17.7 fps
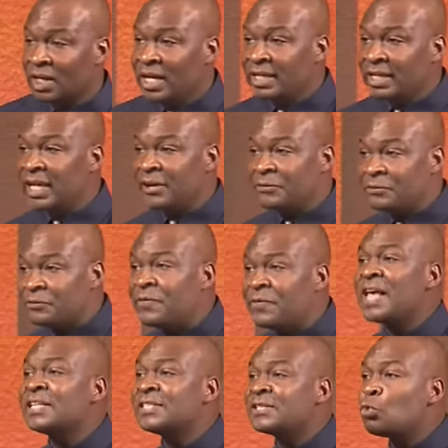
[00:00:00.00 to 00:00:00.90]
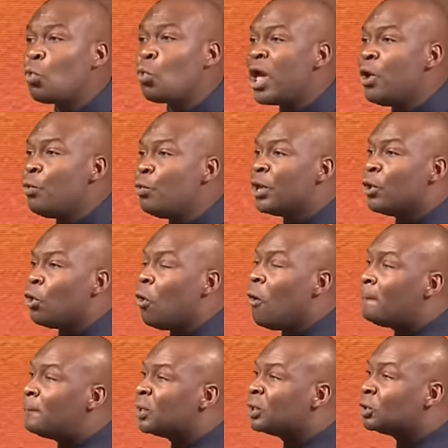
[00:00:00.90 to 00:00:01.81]
The first way we
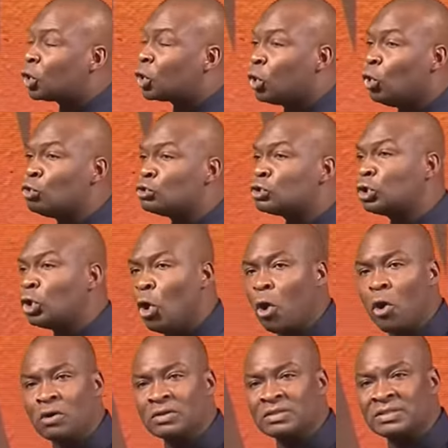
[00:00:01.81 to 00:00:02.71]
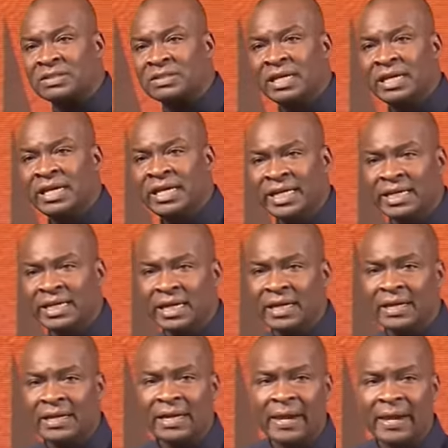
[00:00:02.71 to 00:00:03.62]
open closed doors
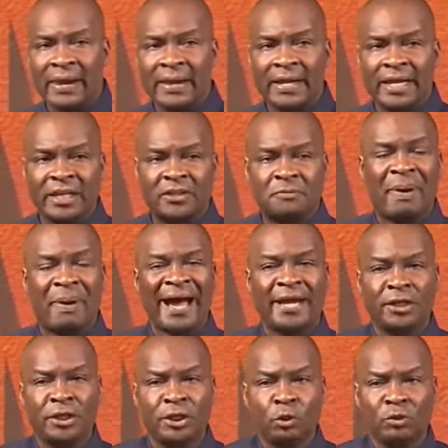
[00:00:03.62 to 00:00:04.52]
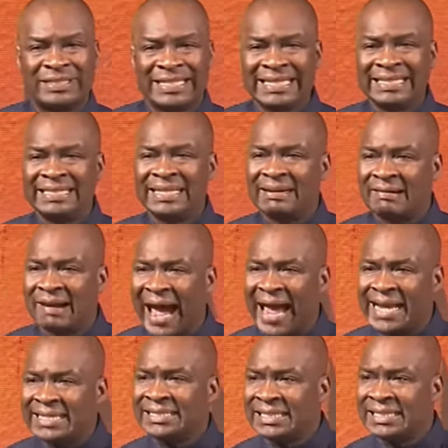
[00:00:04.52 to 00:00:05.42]
is by using the
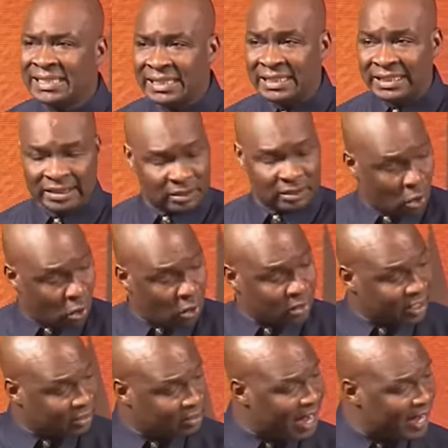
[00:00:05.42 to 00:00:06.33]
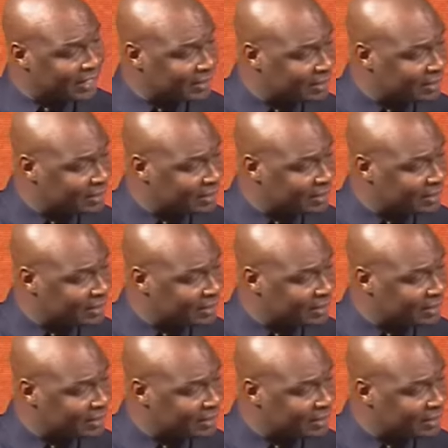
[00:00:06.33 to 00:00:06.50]
right key or the right